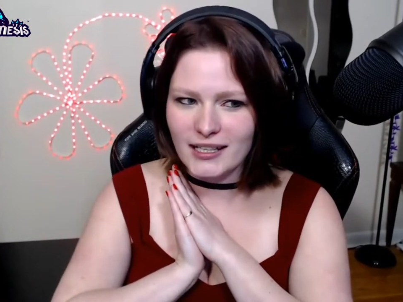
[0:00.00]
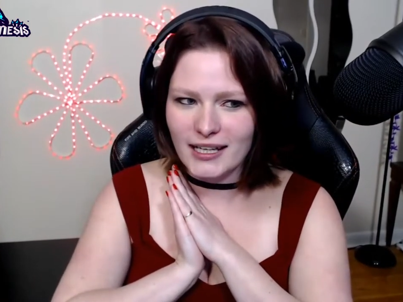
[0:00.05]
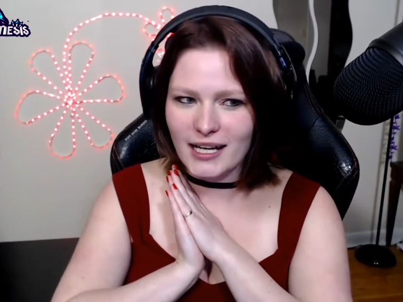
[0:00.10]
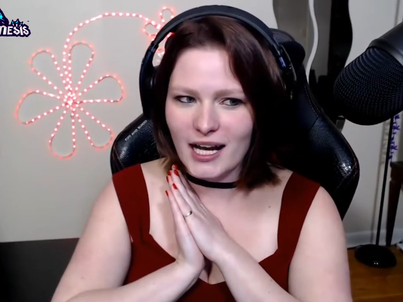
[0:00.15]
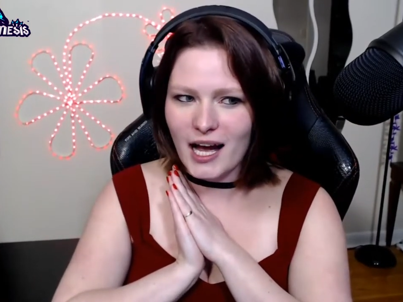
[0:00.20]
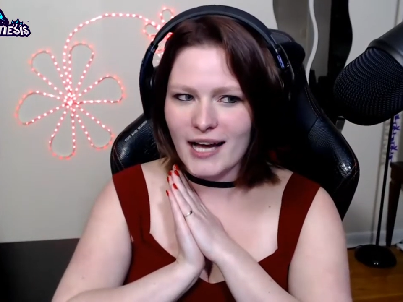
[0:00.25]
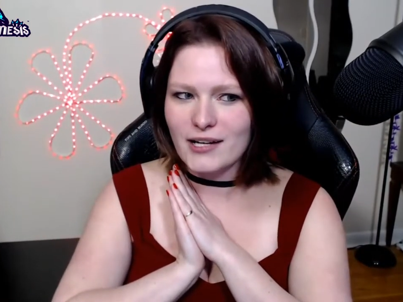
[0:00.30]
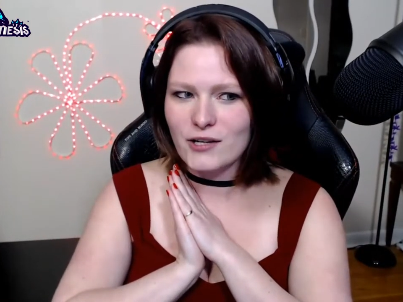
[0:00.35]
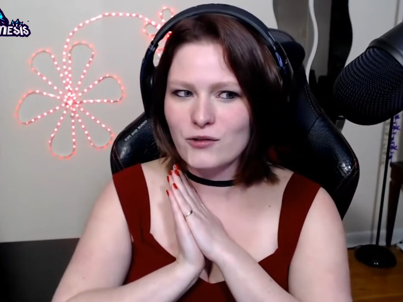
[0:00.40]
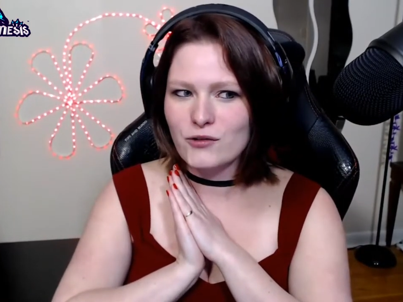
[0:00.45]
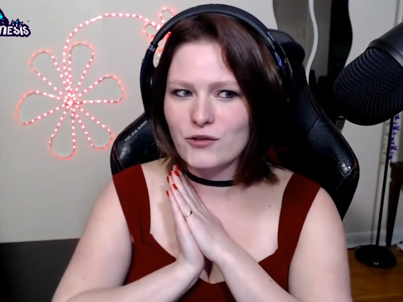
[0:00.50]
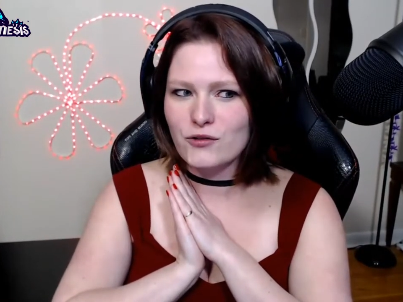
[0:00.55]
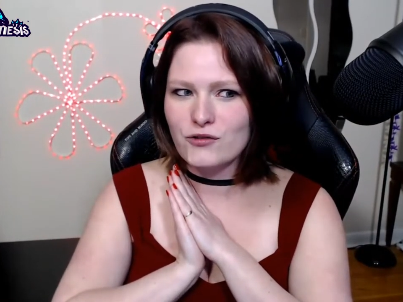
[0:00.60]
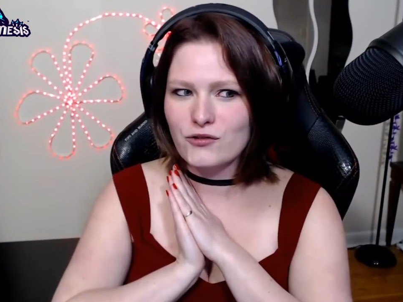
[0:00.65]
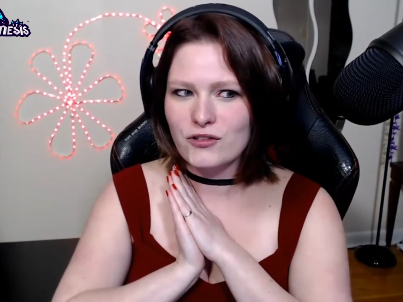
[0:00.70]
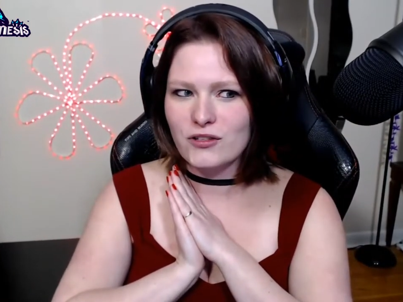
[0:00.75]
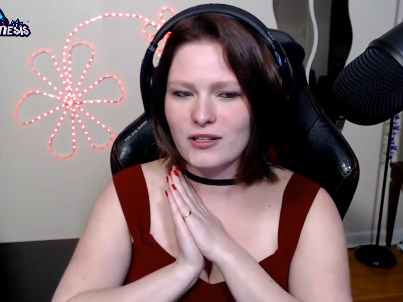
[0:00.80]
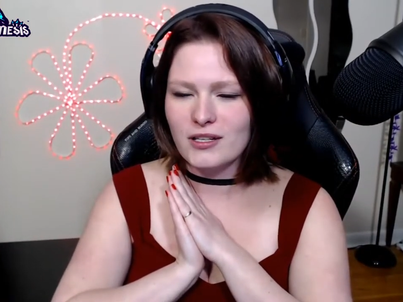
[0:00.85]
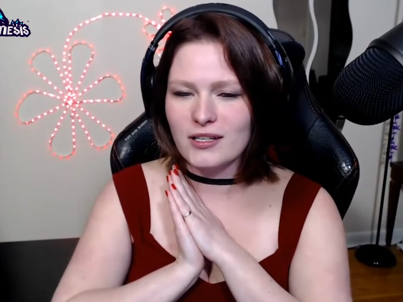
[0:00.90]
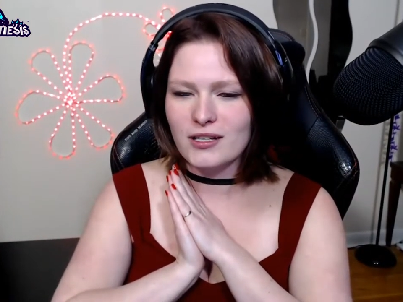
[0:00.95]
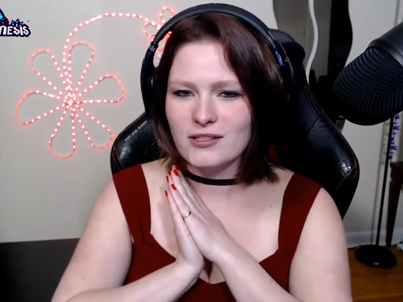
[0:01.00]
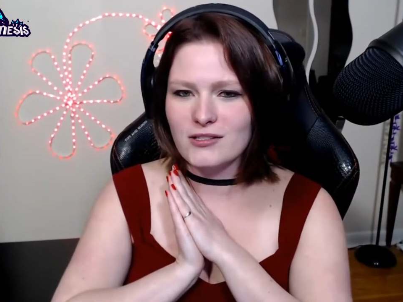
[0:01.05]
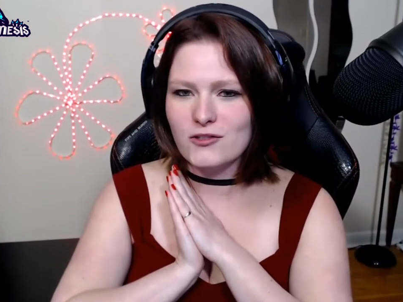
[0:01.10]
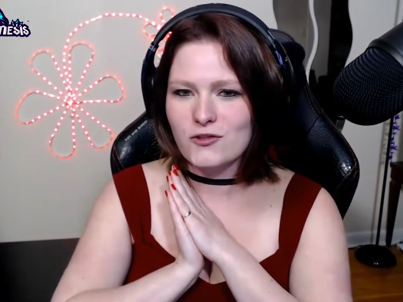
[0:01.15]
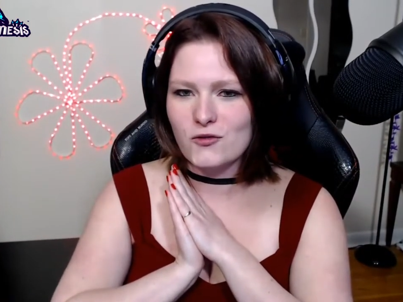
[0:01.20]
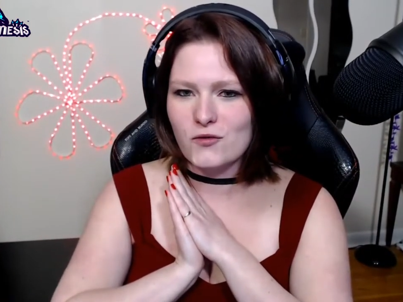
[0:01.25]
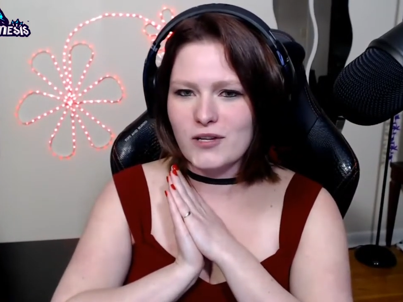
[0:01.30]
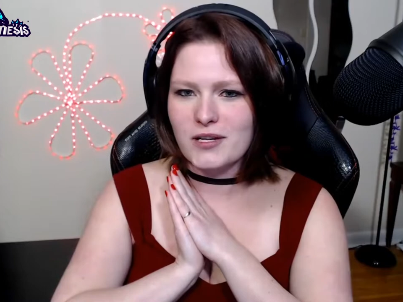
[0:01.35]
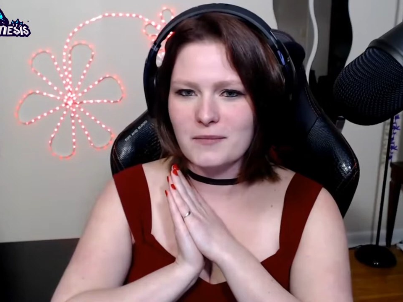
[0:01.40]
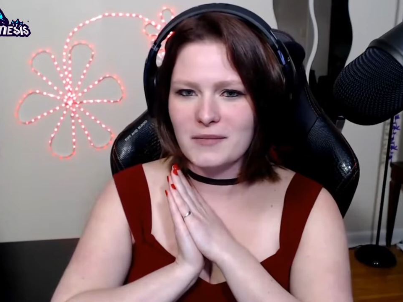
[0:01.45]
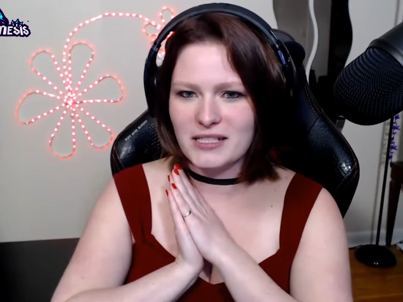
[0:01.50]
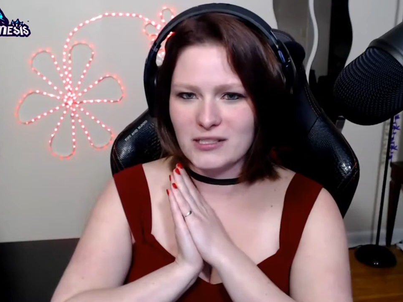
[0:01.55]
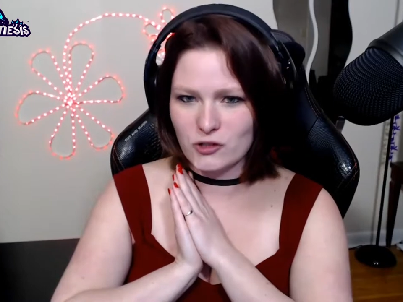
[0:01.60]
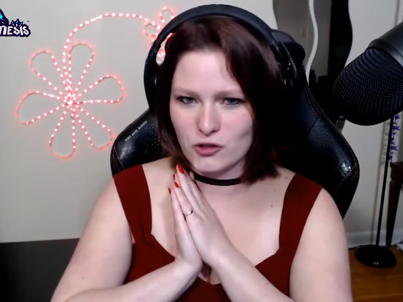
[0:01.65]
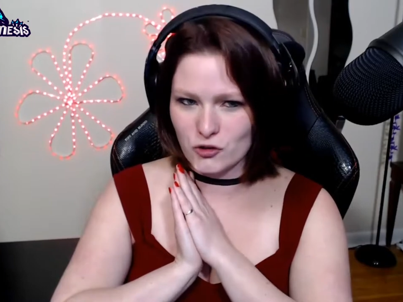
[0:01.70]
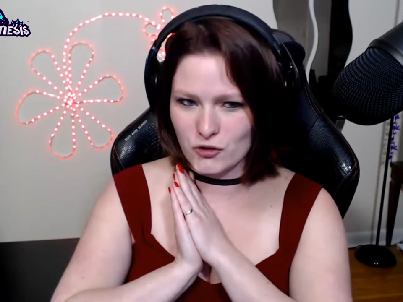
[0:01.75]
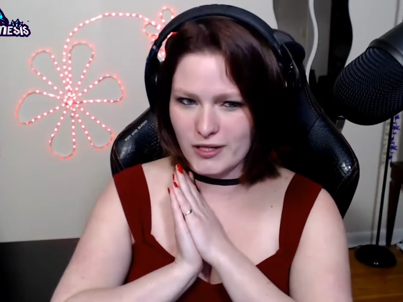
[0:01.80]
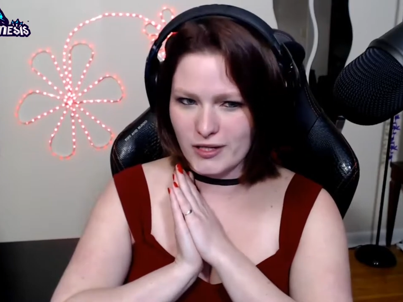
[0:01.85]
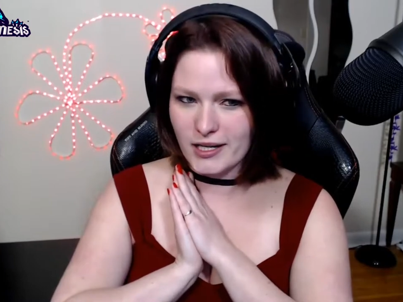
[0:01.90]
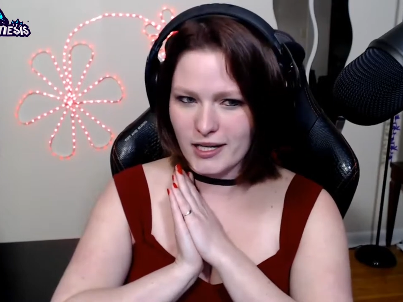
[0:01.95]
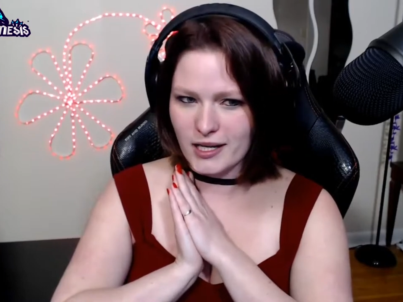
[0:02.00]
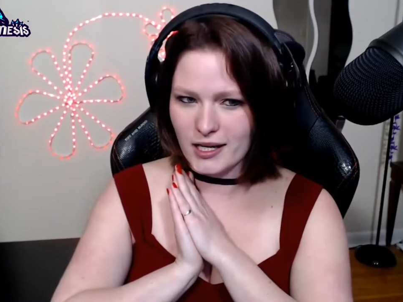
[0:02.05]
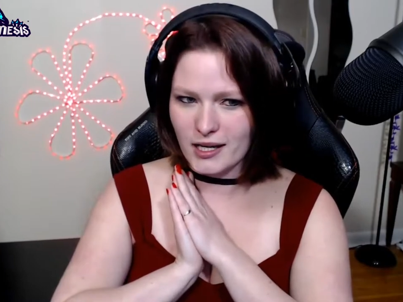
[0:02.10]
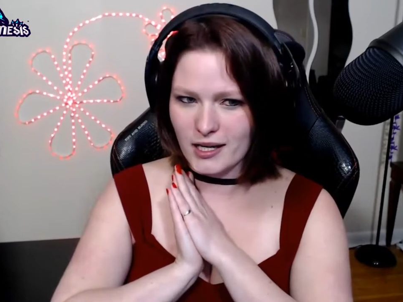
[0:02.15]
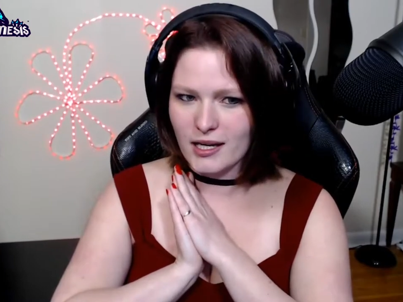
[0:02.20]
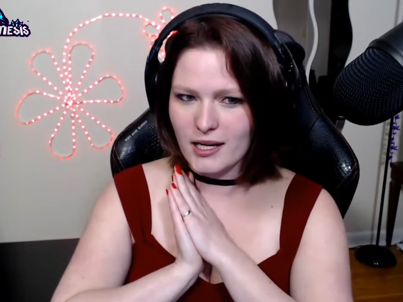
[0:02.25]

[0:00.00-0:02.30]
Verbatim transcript: like I don't usually stream as Trinity